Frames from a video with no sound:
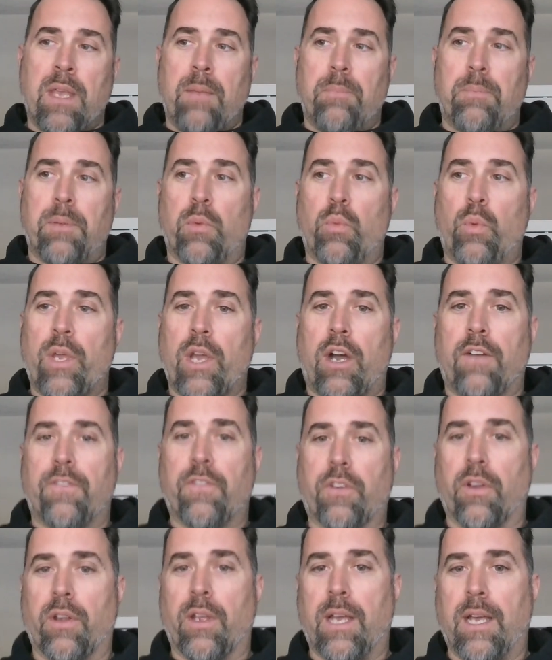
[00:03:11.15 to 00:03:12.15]
but we
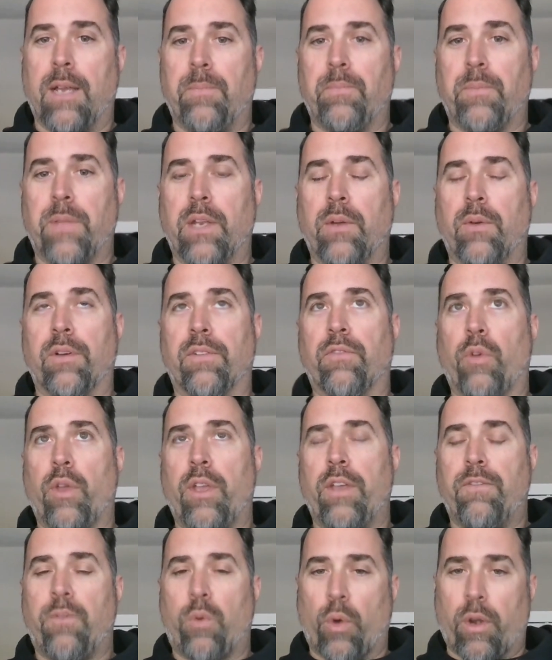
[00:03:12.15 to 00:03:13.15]
offer a
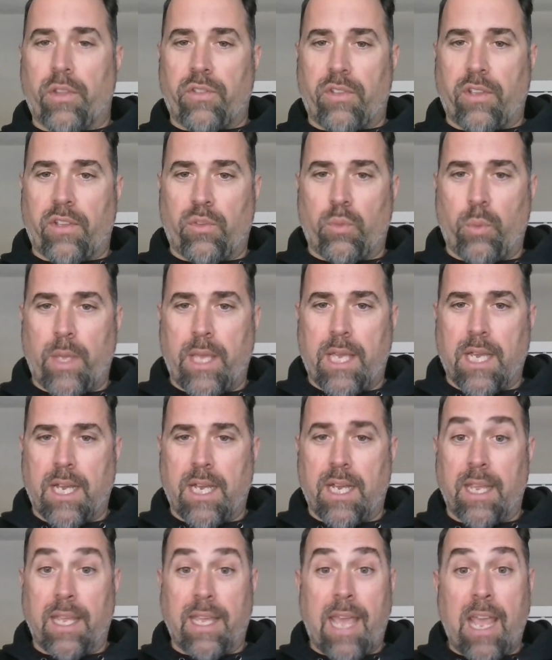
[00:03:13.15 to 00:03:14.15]
free 4 to 6 week
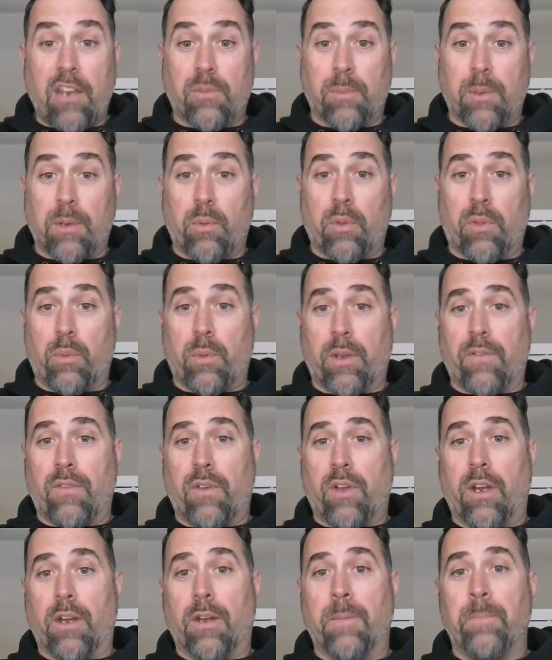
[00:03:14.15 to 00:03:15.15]
engagement with one of
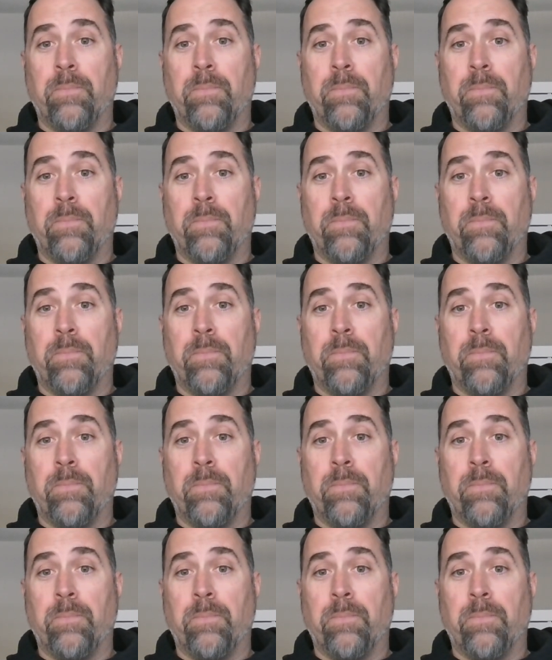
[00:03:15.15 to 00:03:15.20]
our